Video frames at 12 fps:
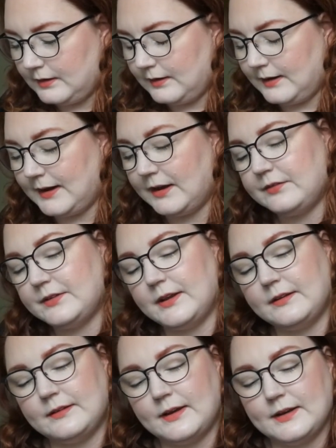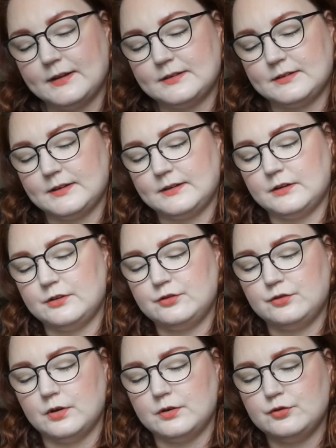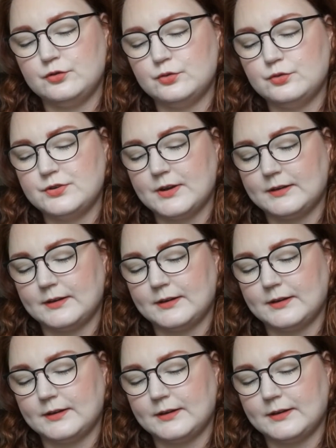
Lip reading: I have the Yuja